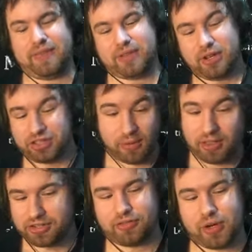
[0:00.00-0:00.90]
Got some other
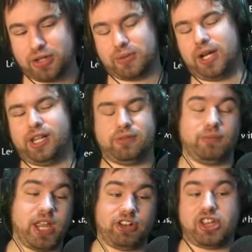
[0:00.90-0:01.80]
stuff, though, as well, and
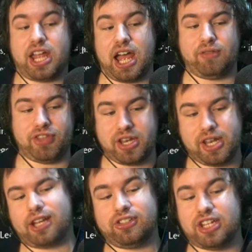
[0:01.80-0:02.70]
we actually have the
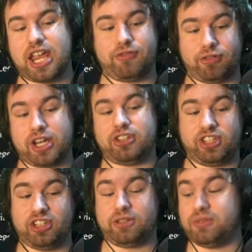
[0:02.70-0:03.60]
next date for a
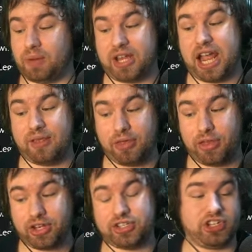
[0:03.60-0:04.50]
systems update, and
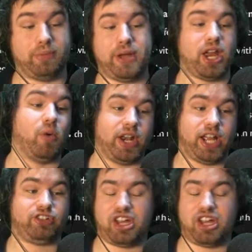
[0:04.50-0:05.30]
this is a big one, actually.